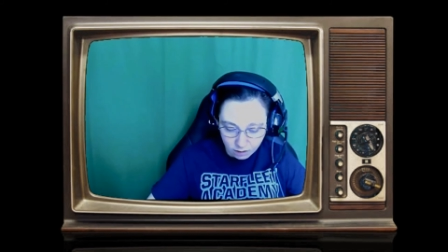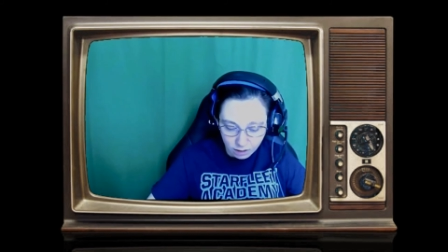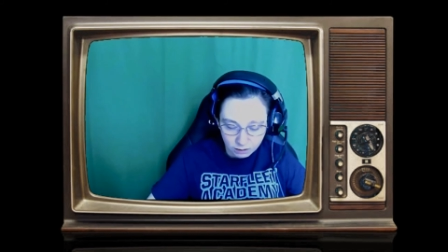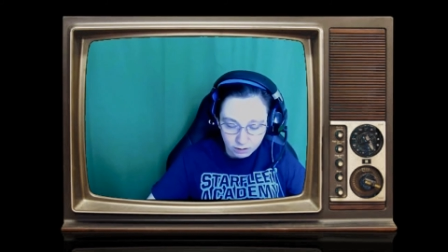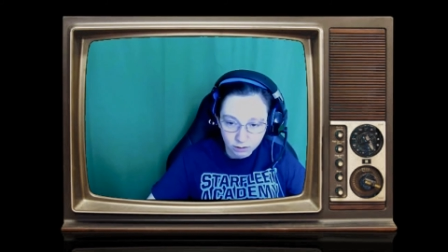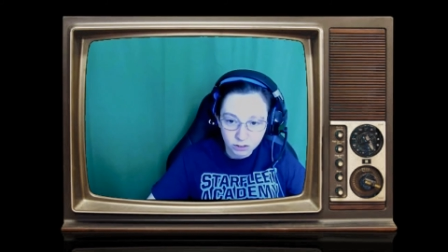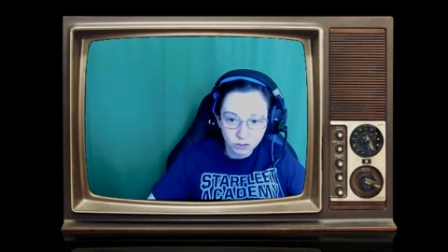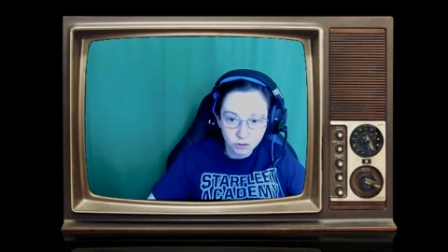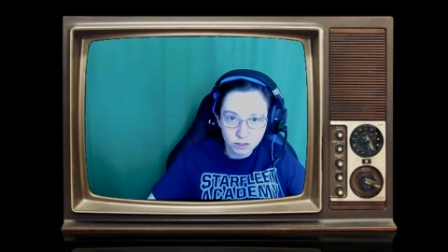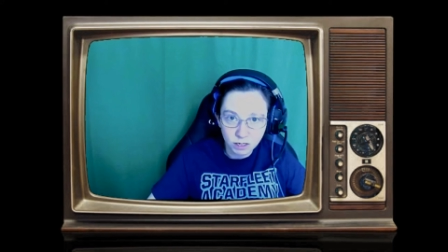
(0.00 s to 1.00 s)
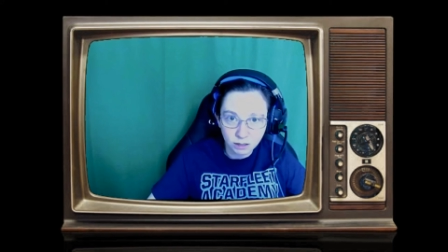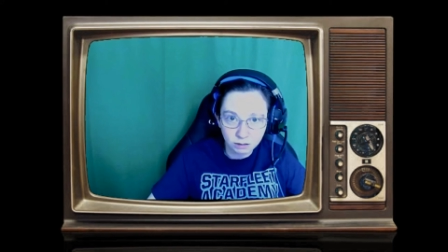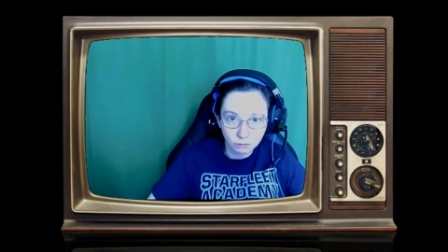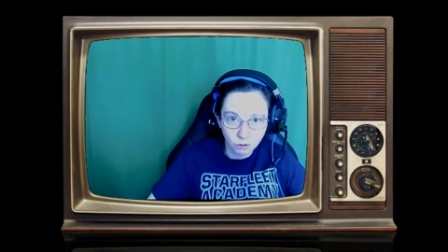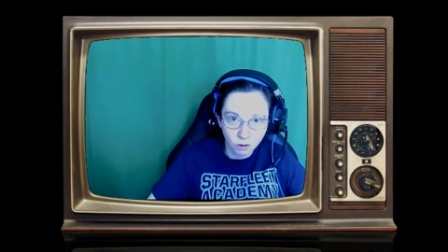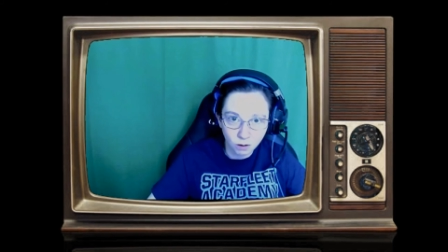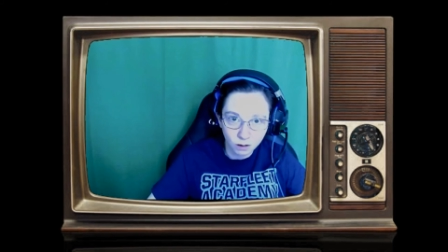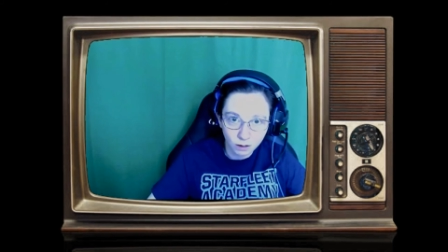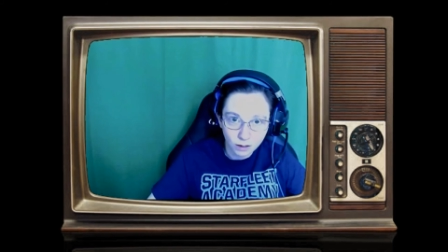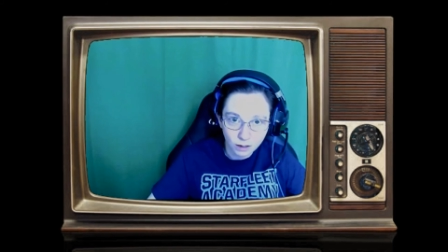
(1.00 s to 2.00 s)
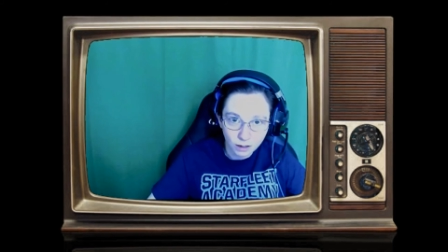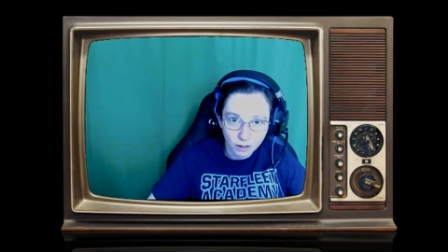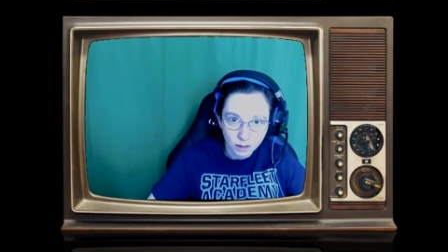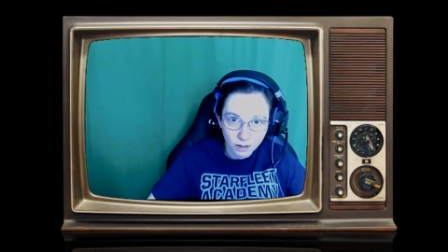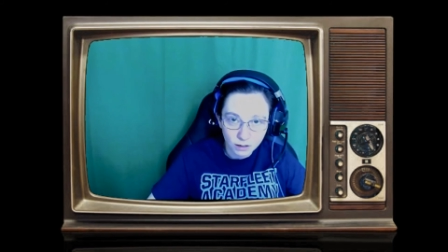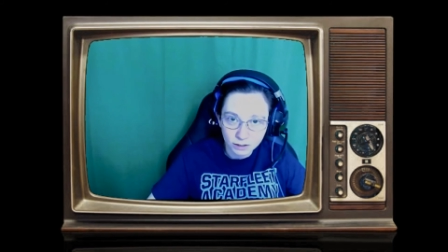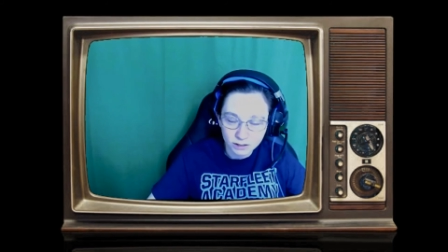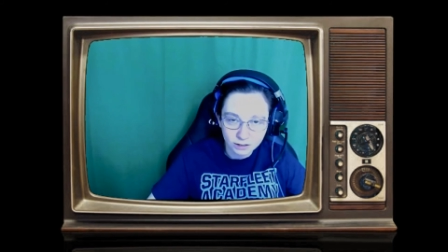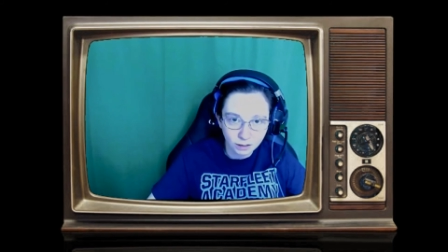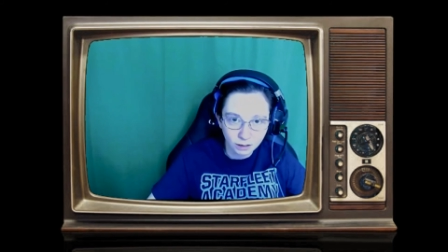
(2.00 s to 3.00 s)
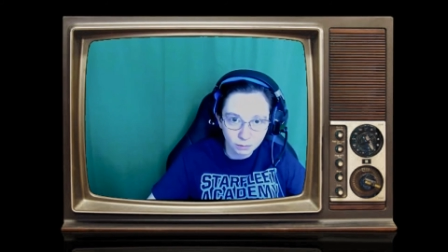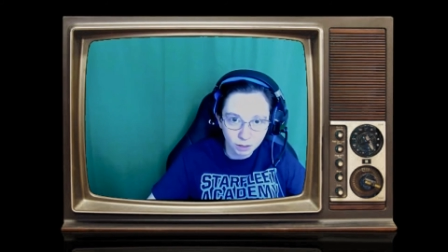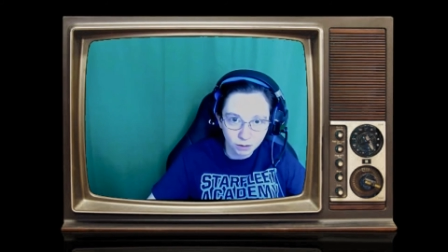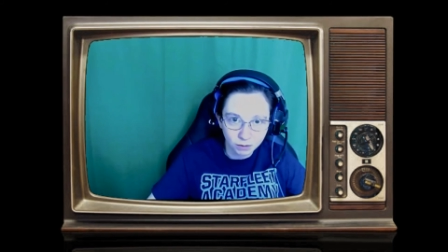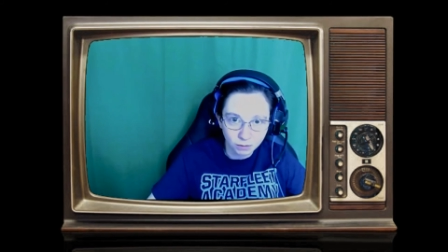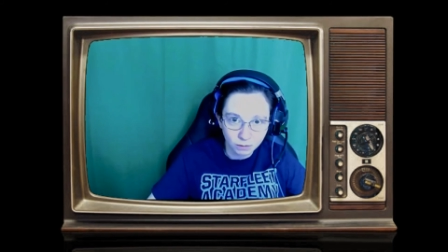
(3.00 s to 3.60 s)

until she was nothing more than skin and bone.